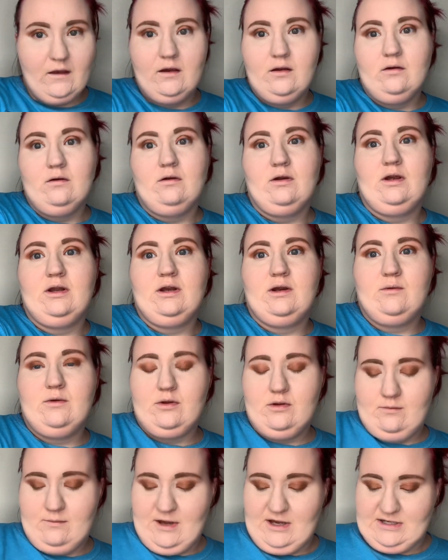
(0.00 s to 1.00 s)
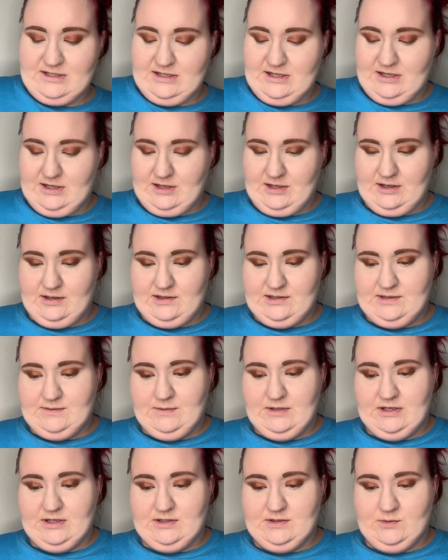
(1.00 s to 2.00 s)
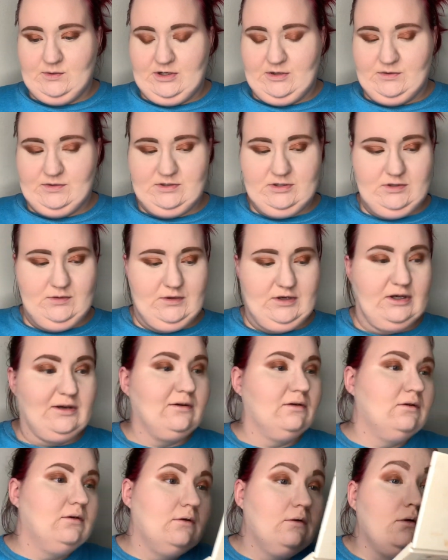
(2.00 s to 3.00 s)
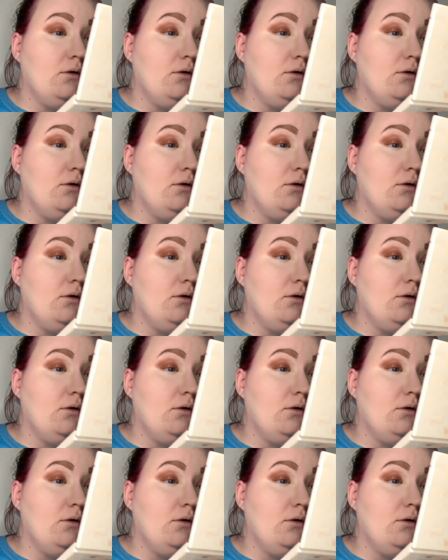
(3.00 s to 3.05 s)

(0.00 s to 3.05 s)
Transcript: Alright, I want to go back to the eyes because when I was doing